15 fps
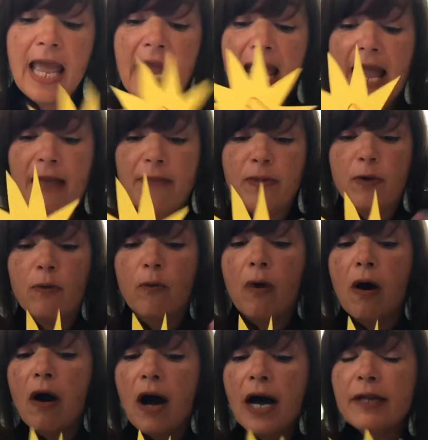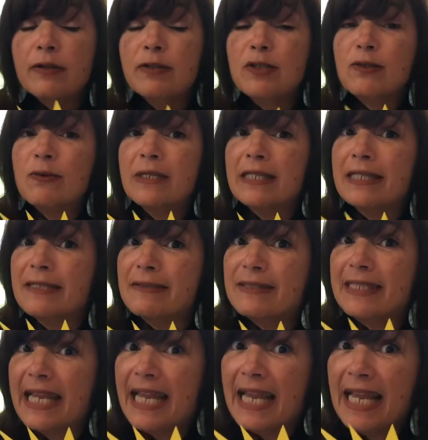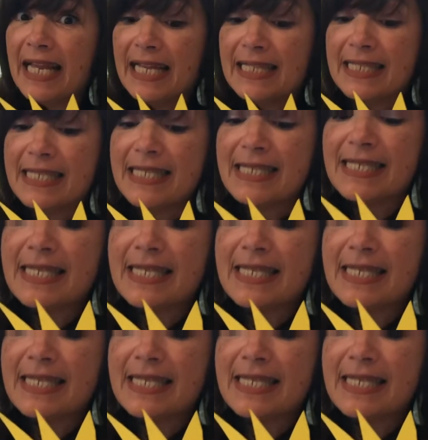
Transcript: and the water do a little dance.